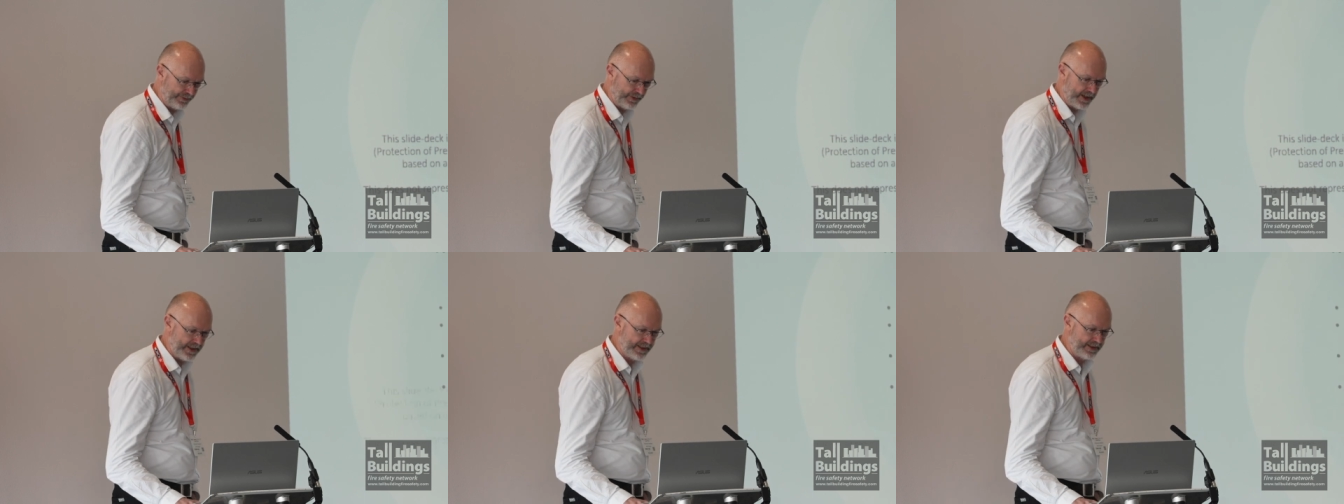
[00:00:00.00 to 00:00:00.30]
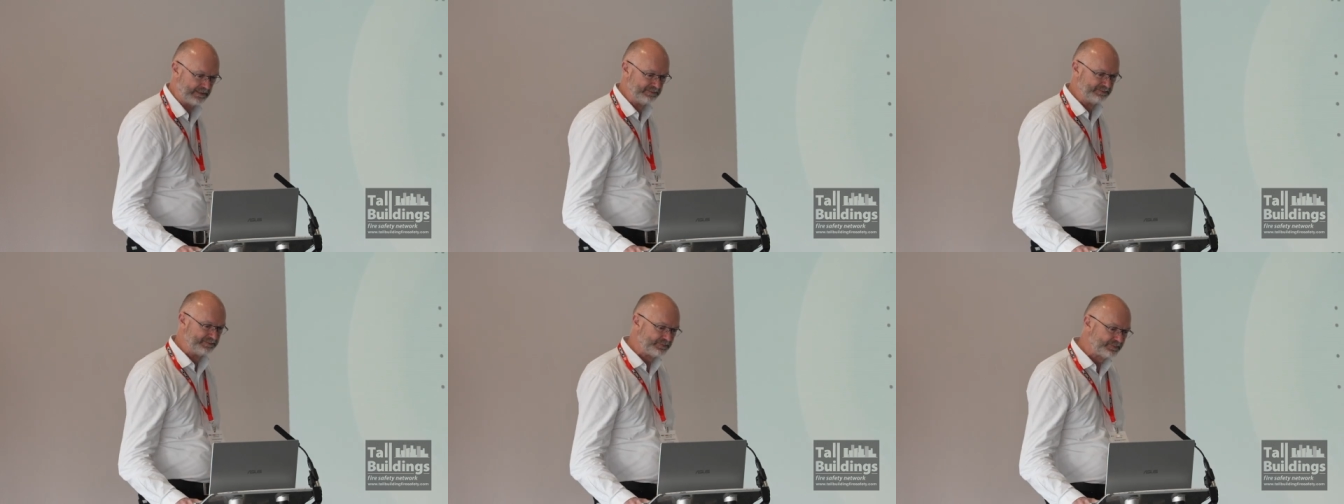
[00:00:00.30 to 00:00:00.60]
afraid.
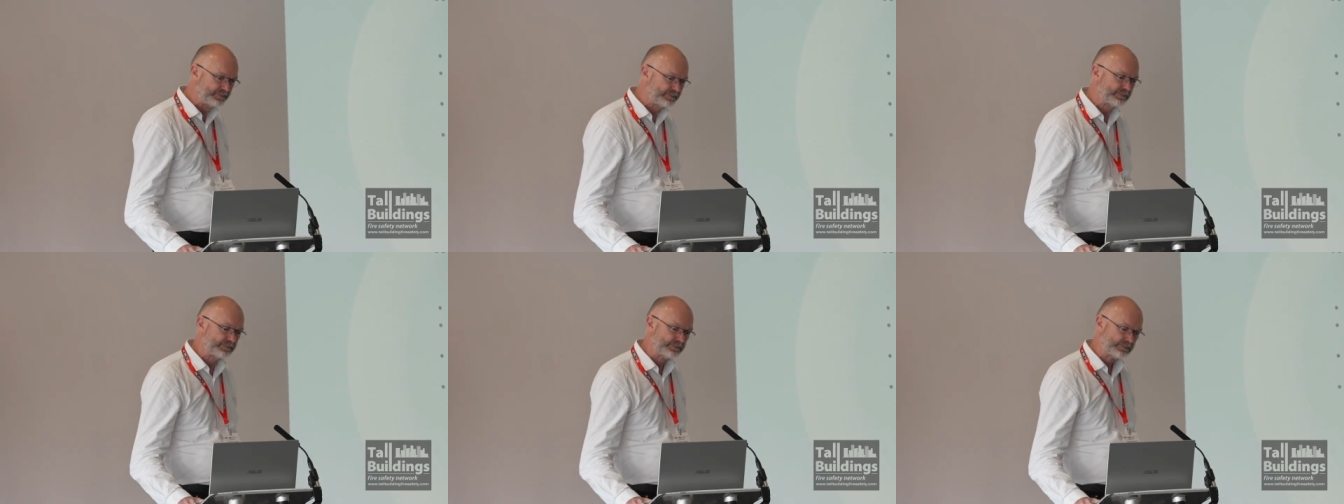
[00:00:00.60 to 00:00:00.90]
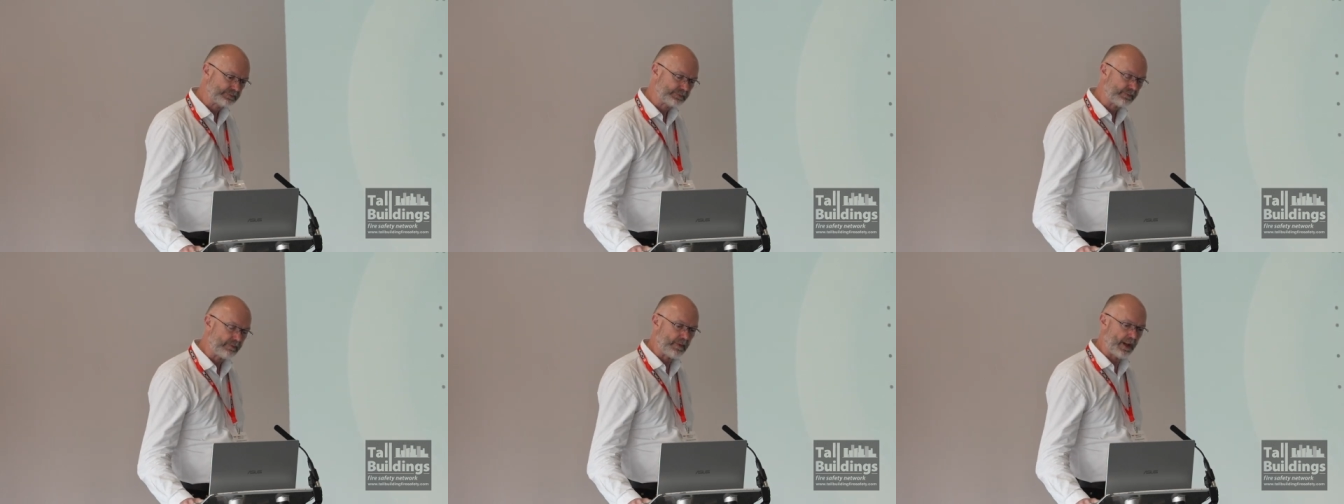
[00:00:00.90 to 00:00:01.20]

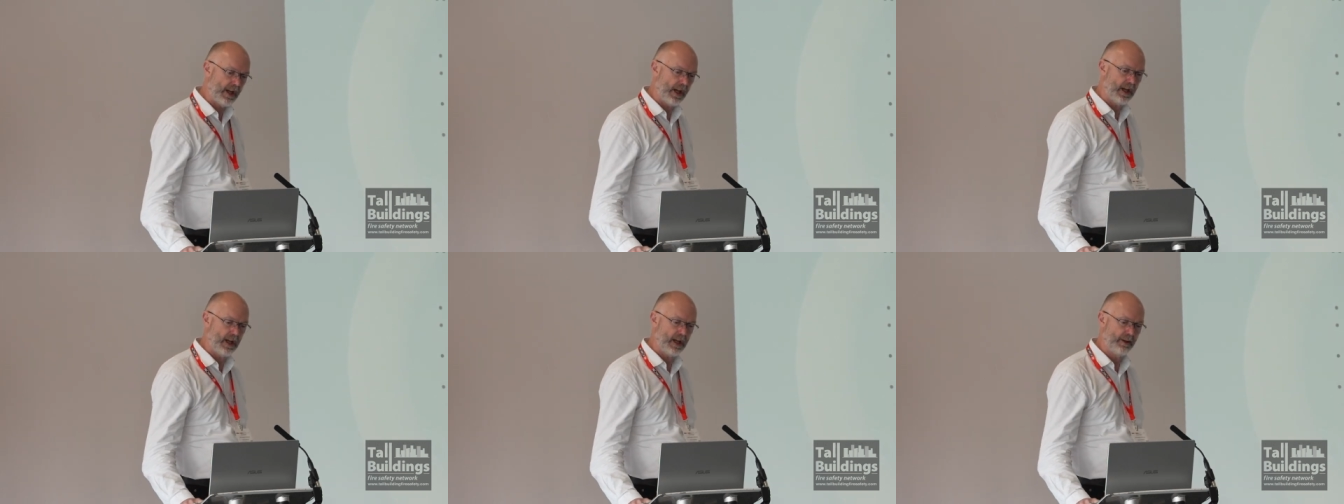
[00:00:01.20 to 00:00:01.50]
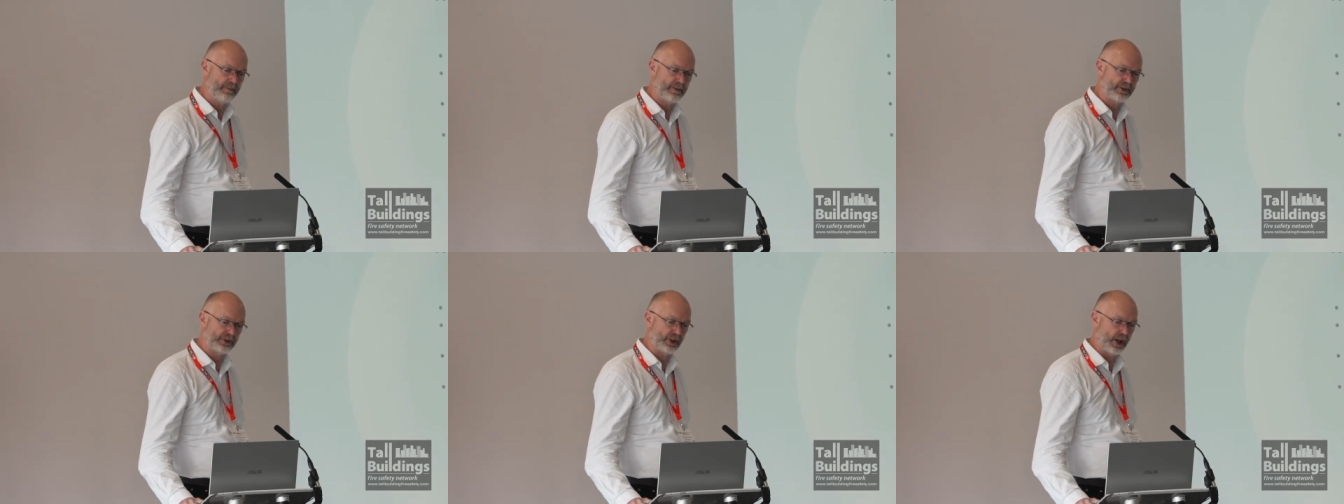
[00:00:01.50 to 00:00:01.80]

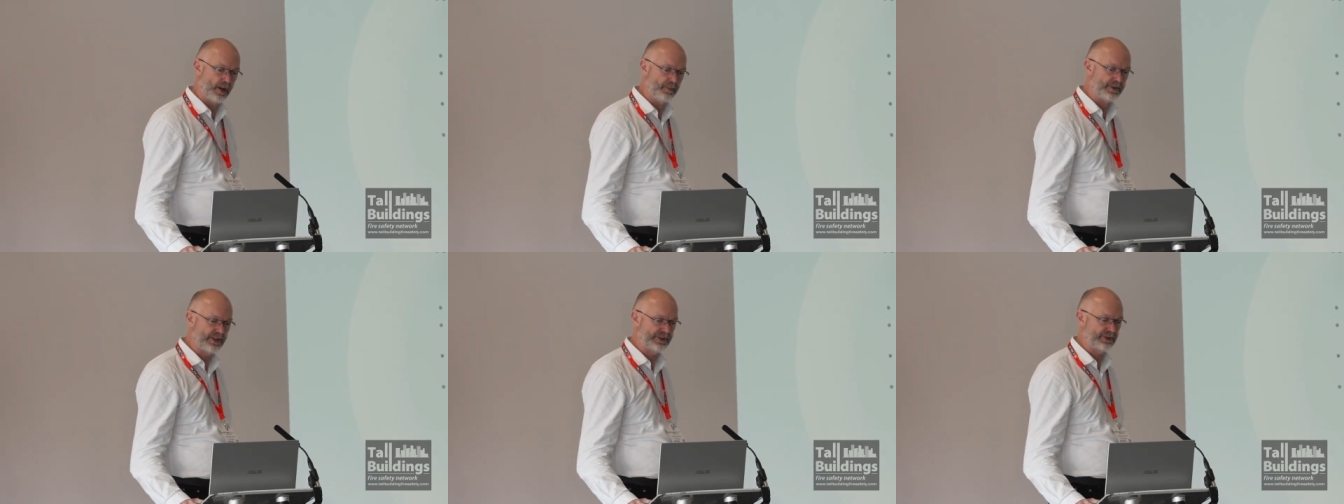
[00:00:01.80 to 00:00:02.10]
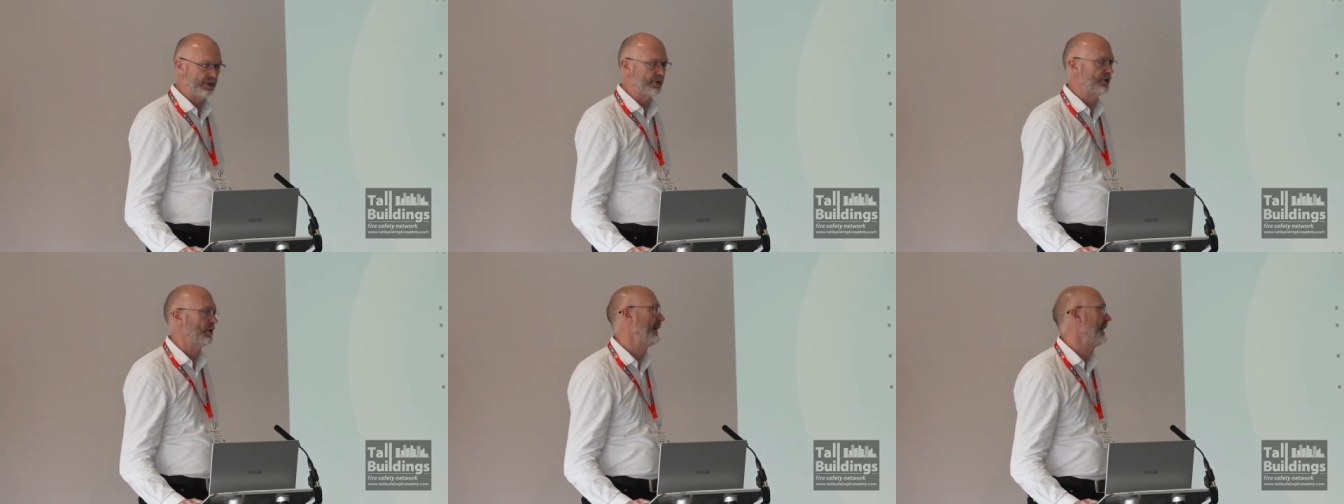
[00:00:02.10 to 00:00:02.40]
Um, so, I'm just going to talk